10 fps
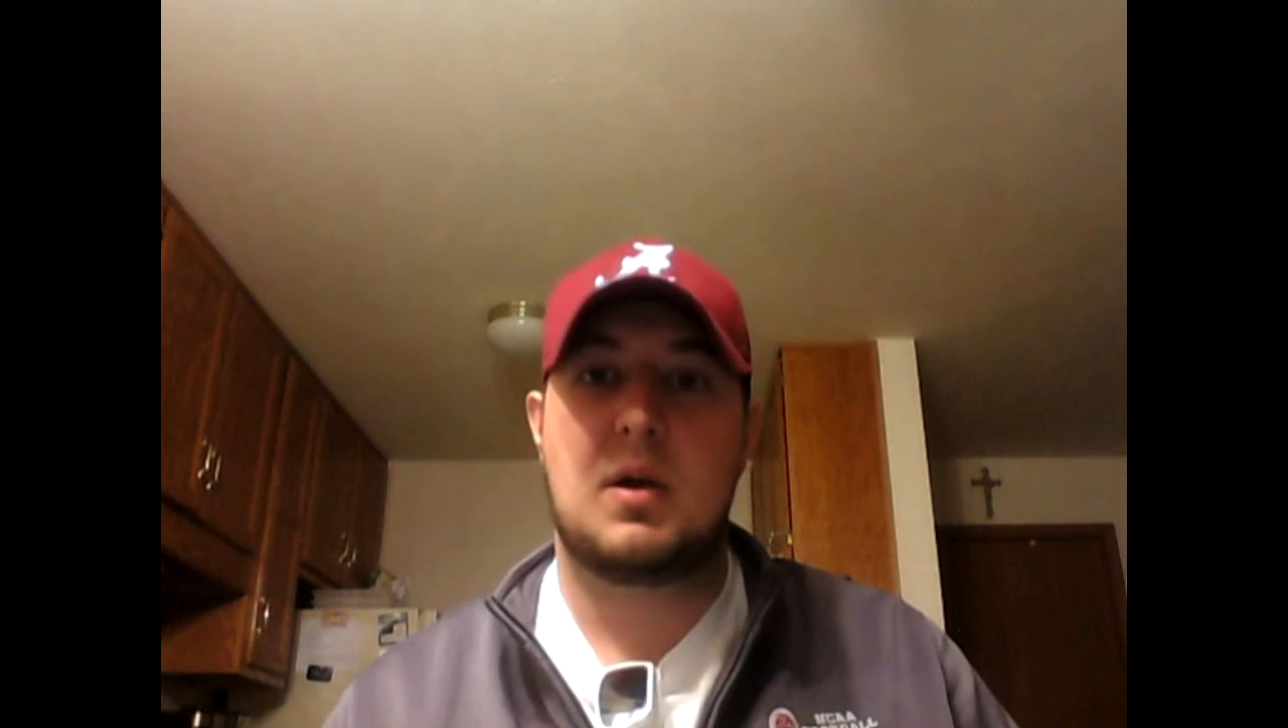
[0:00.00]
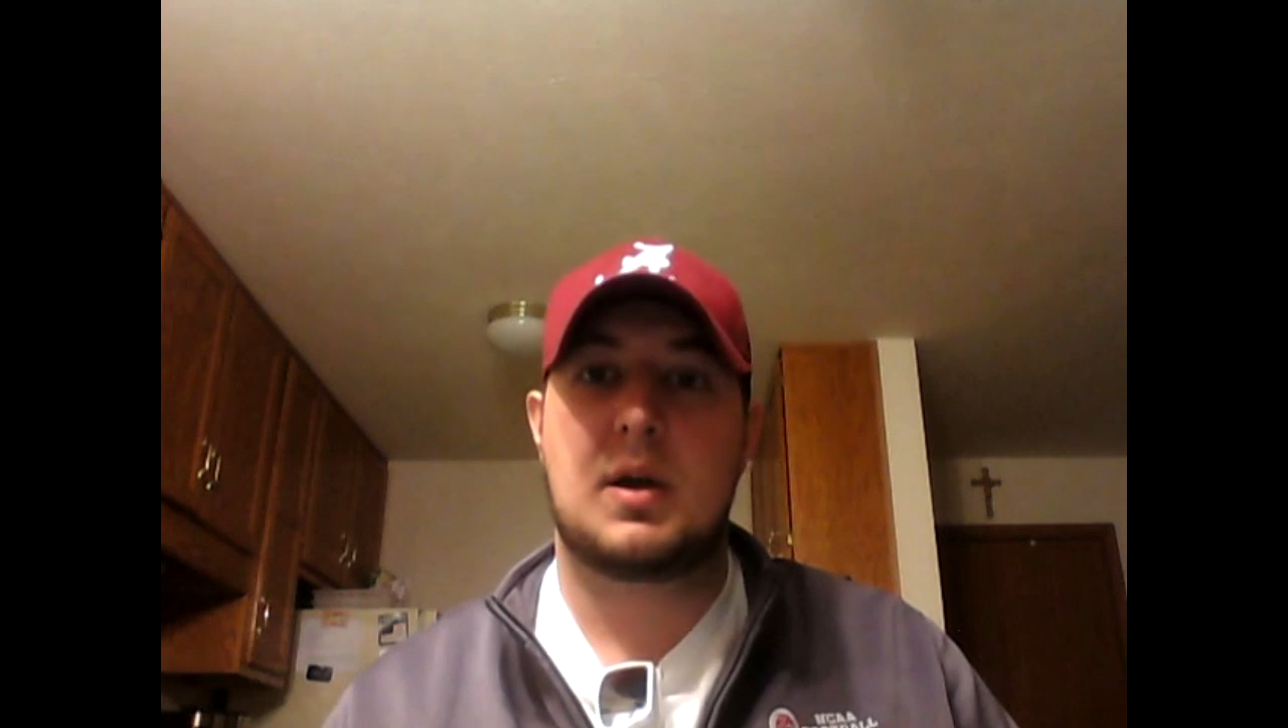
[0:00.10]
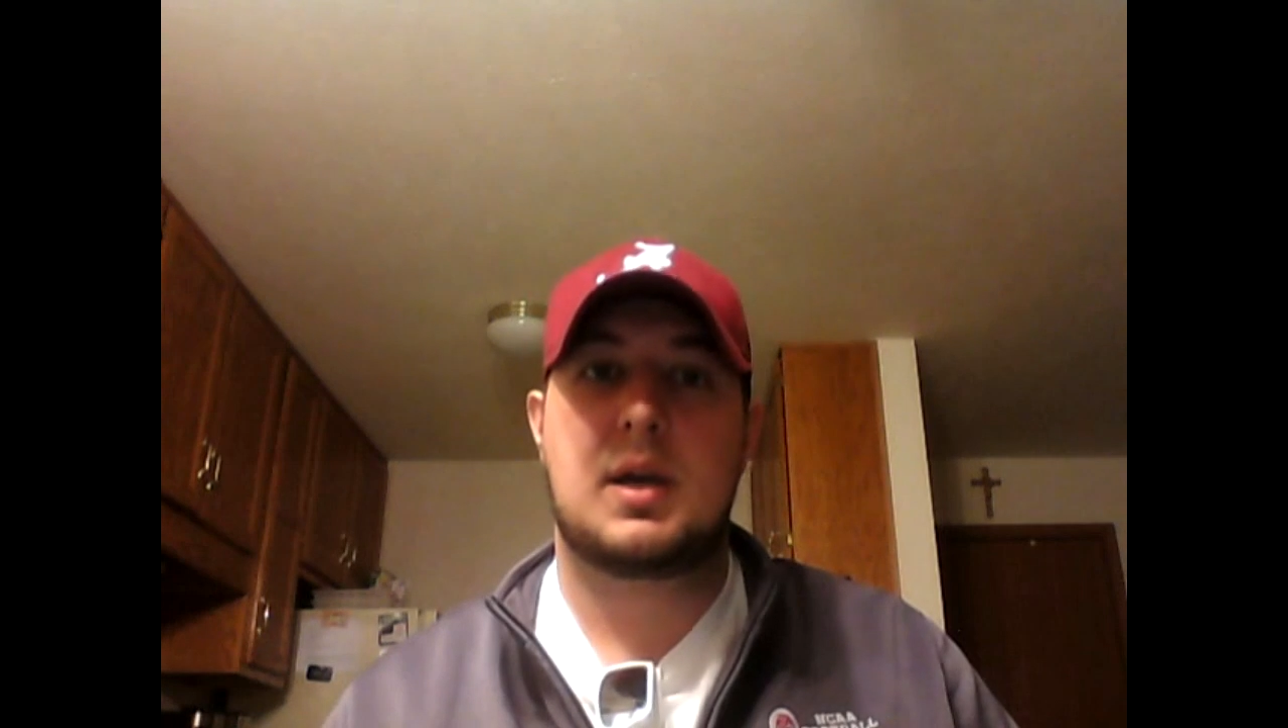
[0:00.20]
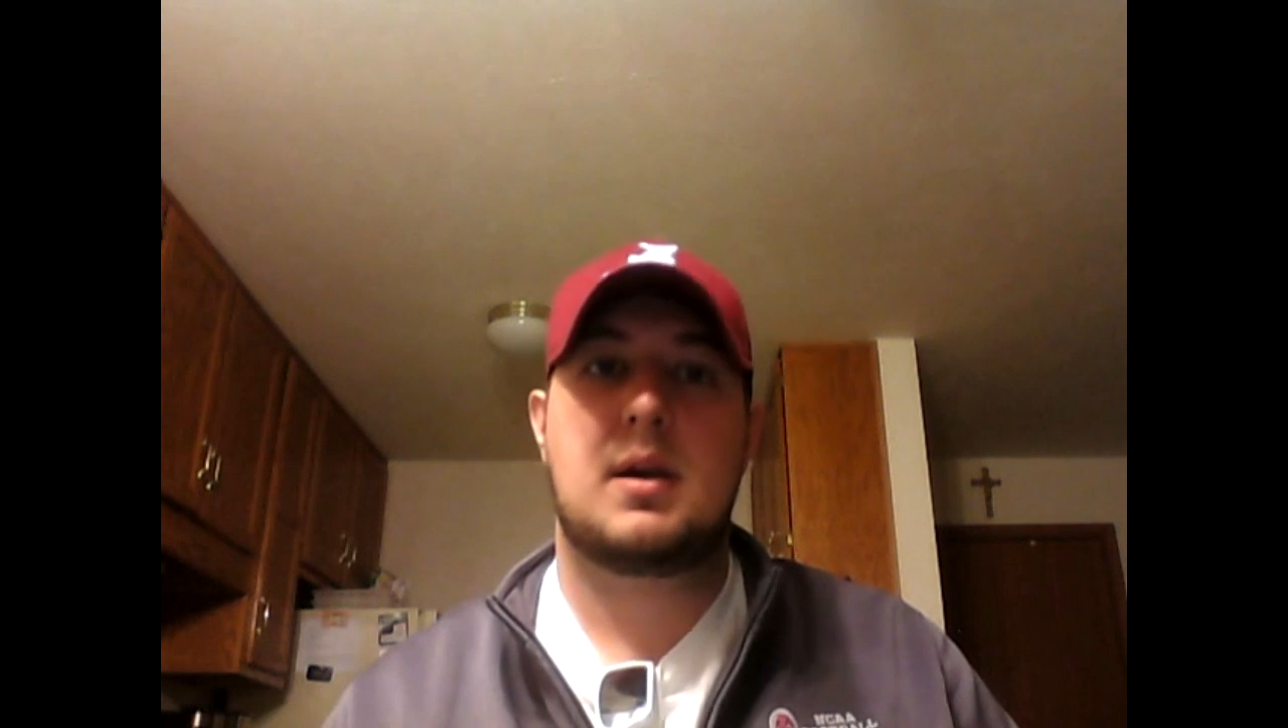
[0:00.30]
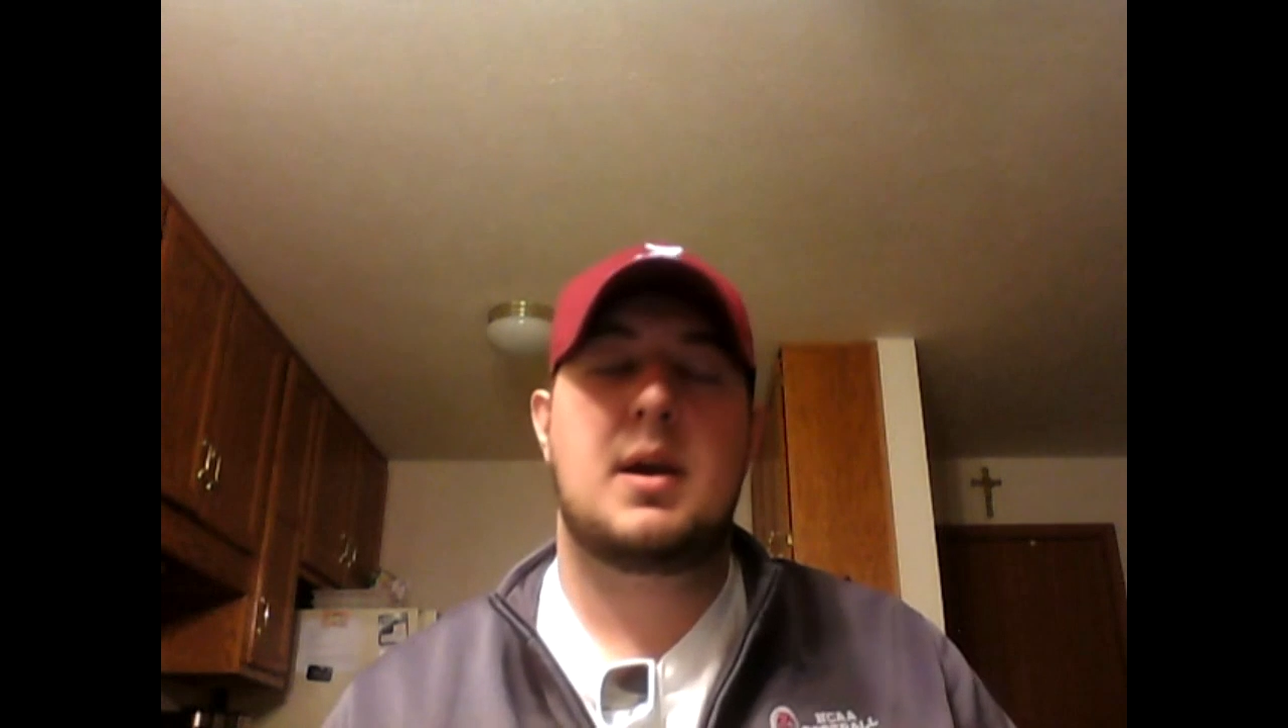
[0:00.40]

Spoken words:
look.